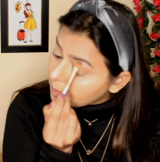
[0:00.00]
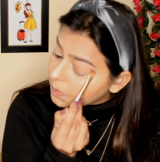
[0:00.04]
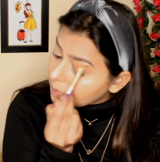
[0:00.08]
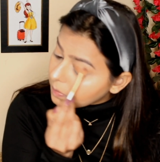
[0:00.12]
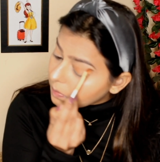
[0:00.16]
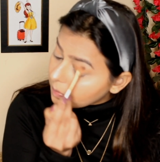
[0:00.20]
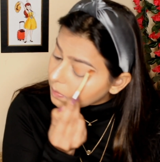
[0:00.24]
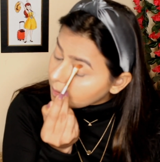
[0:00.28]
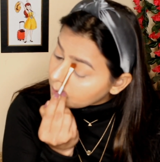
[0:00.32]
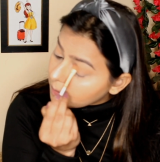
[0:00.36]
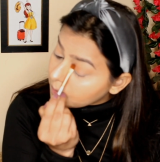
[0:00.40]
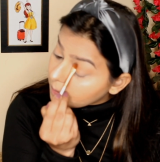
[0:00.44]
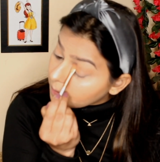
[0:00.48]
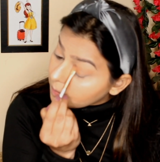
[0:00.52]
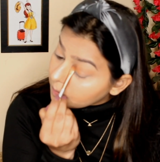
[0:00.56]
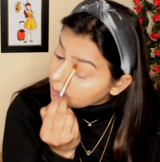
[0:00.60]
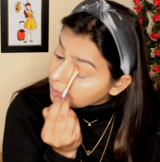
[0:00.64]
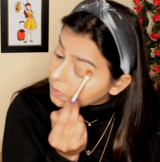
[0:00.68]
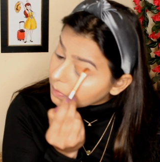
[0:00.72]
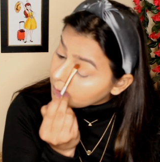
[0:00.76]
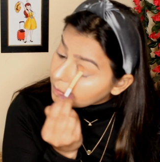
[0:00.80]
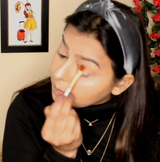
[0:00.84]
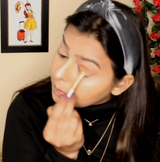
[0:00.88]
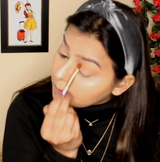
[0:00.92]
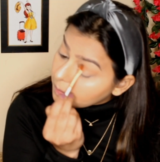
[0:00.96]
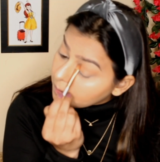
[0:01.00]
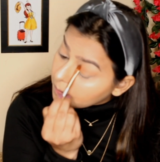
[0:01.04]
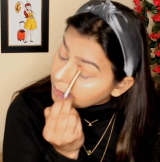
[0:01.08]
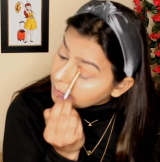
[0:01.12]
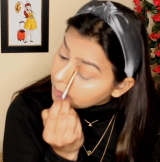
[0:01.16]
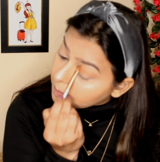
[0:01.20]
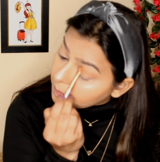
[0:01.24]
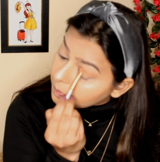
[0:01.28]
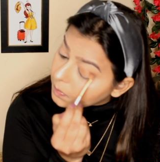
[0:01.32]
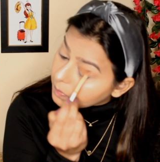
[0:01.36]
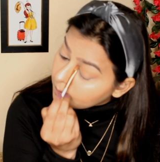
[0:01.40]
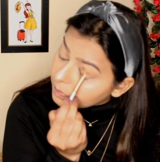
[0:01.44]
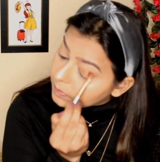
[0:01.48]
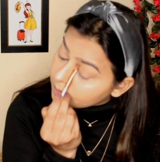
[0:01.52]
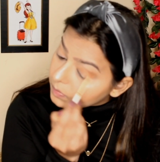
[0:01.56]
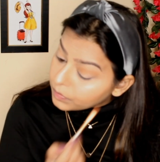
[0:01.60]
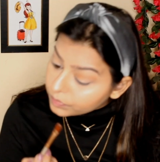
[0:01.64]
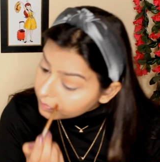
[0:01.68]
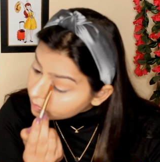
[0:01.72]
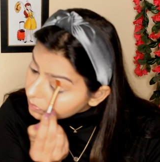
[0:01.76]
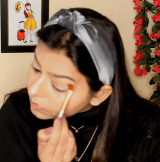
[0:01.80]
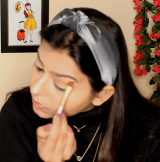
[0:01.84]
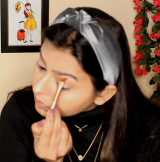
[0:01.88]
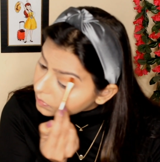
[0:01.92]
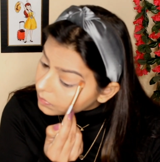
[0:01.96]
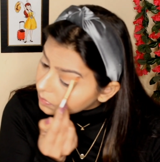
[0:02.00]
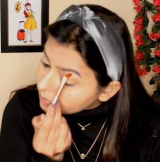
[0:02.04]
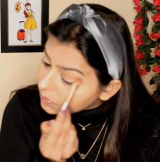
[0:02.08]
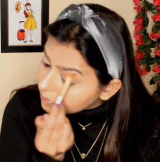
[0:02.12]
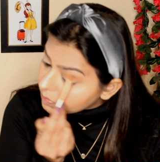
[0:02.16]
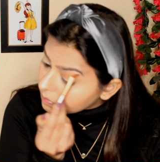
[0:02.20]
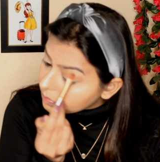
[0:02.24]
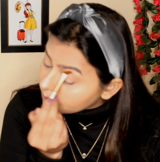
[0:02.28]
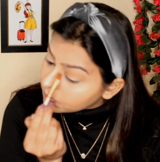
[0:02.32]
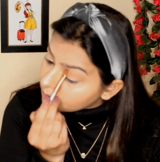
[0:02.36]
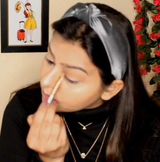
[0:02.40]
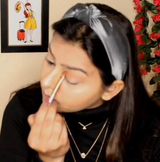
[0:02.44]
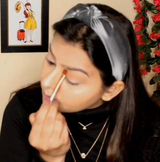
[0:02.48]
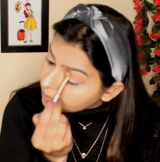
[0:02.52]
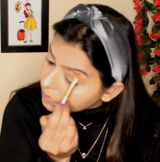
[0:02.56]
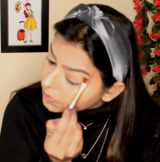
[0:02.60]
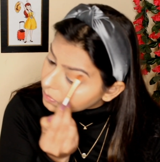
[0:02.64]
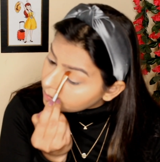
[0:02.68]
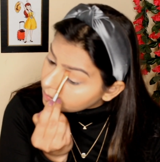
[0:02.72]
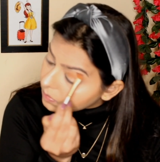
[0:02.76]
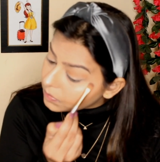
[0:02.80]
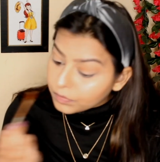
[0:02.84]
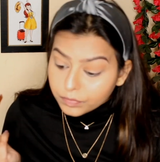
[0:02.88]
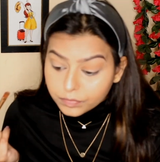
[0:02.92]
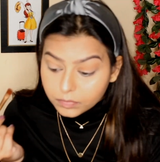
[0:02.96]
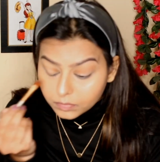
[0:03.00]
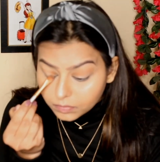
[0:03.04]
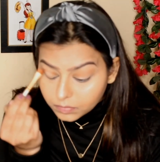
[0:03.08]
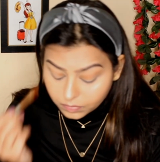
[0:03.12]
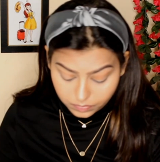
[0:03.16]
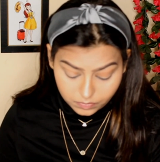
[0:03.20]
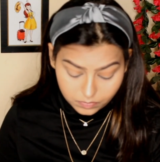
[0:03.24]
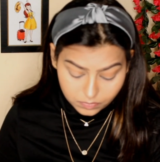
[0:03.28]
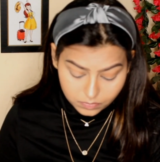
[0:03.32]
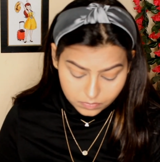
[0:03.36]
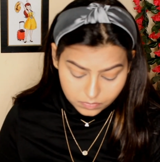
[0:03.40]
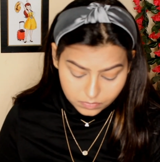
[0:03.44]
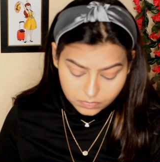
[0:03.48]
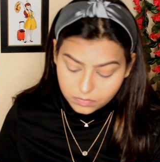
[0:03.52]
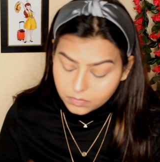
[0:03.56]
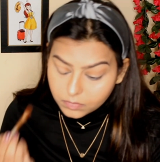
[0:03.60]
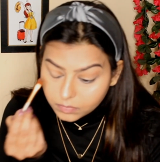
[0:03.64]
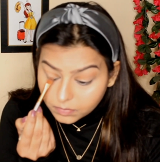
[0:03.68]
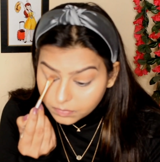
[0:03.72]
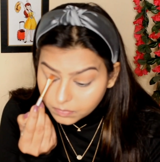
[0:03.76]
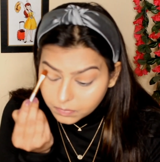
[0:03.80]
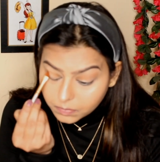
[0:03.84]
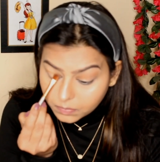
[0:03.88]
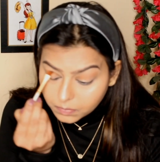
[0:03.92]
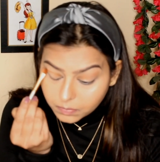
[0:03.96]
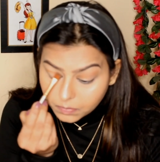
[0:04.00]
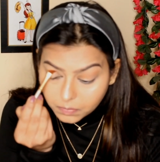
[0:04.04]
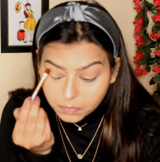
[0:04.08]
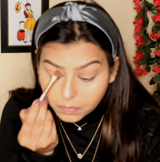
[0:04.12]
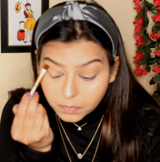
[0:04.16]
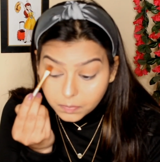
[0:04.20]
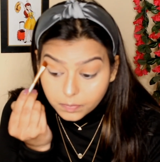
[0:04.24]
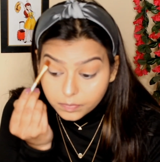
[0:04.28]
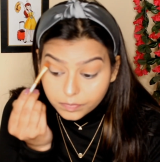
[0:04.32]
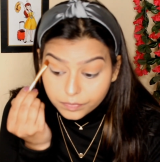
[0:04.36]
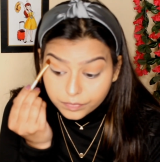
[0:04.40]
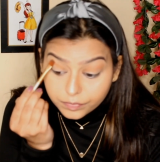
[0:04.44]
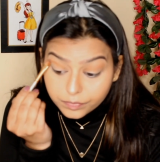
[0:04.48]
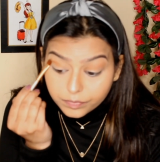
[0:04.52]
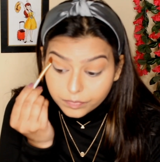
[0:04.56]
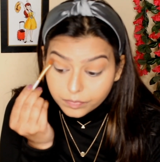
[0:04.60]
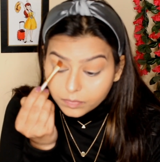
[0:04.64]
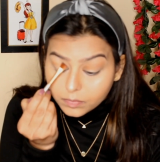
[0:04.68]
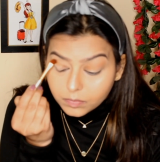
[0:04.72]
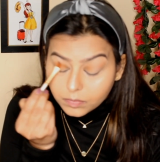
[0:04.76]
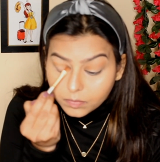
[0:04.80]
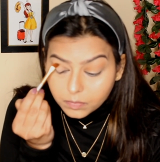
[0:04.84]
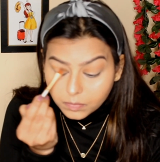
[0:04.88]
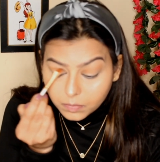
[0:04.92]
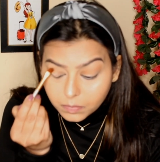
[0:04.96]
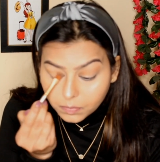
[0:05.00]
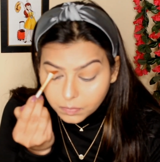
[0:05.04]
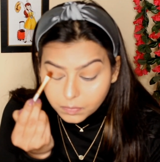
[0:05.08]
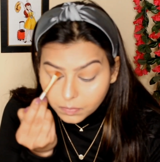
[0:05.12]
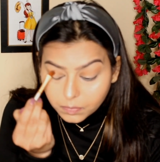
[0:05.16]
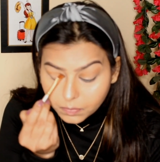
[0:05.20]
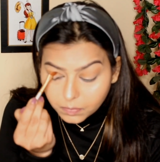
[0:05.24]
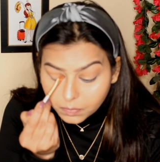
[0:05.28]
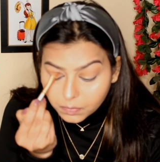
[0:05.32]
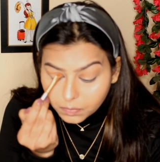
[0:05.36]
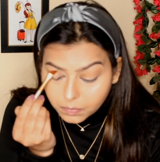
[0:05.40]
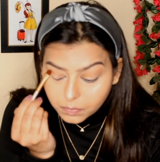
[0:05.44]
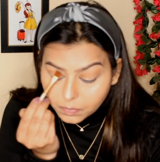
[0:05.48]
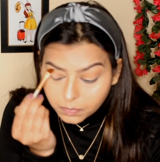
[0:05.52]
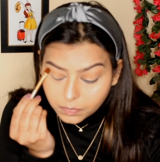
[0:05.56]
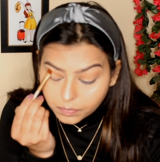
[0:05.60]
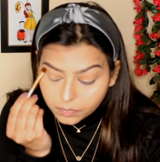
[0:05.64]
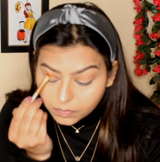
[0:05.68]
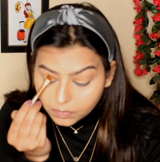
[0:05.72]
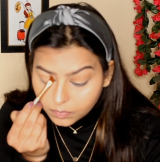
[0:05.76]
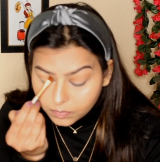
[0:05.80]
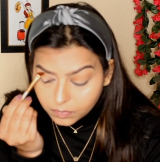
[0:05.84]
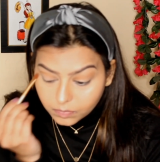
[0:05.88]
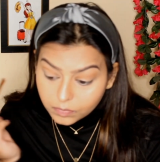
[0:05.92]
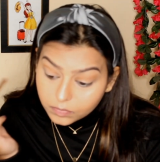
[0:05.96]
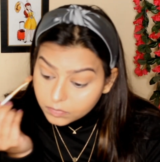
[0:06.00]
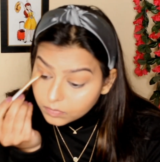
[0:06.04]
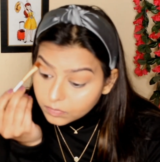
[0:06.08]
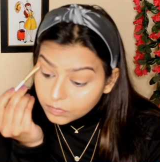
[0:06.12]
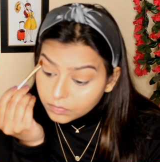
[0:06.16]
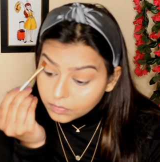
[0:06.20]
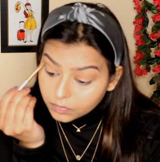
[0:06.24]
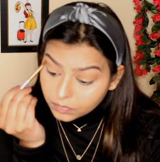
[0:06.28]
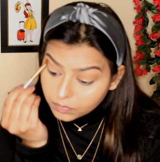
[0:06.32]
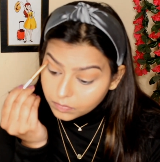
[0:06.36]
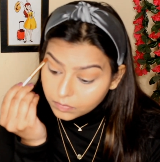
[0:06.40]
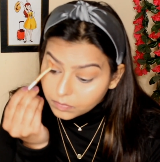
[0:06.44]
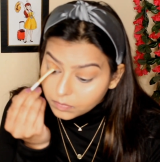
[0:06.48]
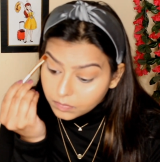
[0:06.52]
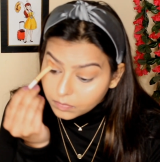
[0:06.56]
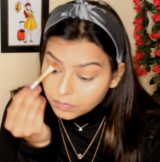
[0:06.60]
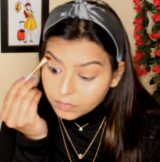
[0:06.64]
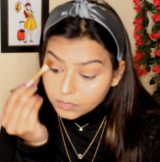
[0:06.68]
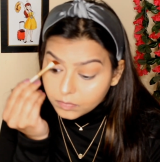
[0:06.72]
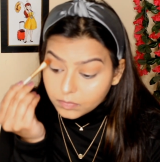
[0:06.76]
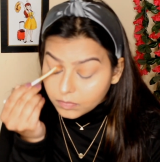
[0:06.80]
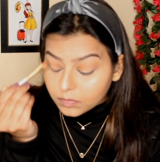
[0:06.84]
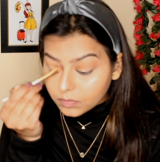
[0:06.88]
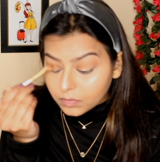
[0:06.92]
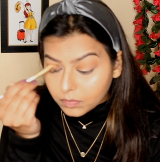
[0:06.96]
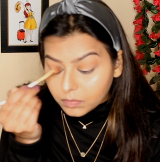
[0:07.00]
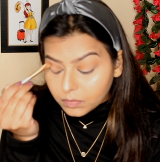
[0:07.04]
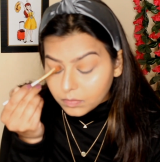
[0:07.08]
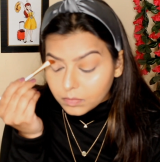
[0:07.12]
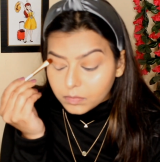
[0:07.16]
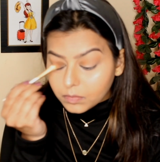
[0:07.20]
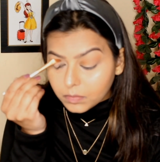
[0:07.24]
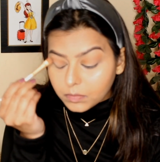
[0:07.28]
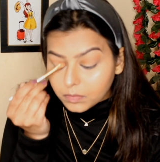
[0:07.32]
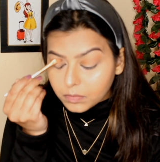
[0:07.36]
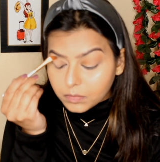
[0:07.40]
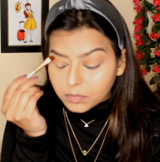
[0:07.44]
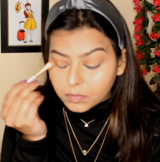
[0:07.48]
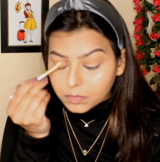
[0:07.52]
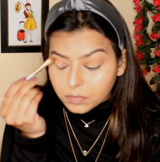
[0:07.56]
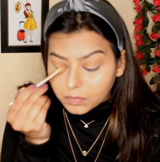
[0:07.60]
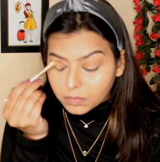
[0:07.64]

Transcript: [no speech]